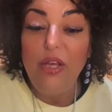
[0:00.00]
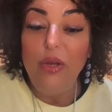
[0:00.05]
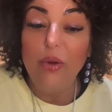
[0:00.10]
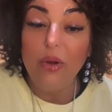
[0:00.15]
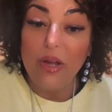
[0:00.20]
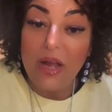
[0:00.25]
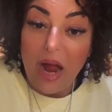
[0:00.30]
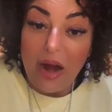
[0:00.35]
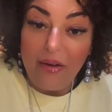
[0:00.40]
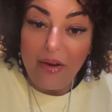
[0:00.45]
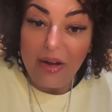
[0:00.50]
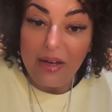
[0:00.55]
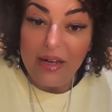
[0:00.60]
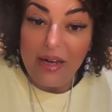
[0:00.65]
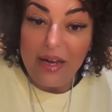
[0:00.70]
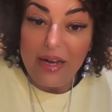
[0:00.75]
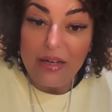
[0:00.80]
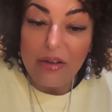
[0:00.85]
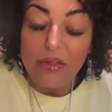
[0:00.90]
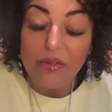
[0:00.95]
You're
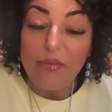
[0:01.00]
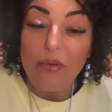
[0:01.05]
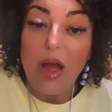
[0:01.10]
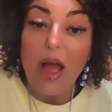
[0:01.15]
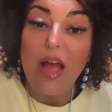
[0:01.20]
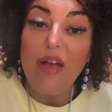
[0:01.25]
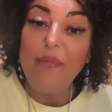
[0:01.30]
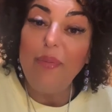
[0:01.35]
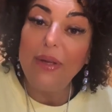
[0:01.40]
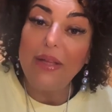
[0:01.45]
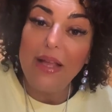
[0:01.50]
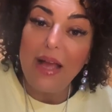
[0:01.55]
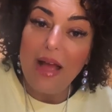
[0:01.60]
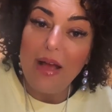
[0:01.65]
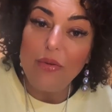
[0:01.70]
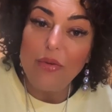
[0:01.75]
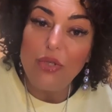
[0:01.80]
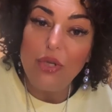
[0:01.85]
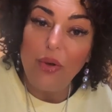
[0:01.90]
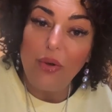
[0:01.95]
currently in Thrive, but
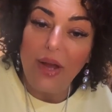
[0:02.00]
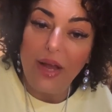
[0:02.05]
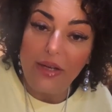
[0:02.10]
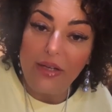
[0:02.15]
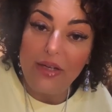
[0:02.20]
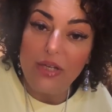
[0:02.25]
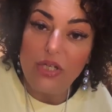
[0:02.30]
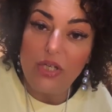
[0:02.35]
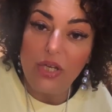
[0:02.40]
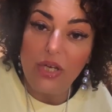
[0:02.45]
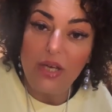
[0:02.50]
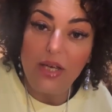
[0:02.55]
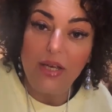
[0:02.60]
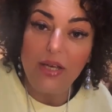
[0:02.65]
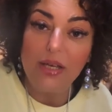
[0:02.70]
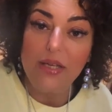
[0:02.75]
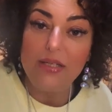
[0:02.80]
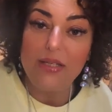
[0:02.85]
how's your energy,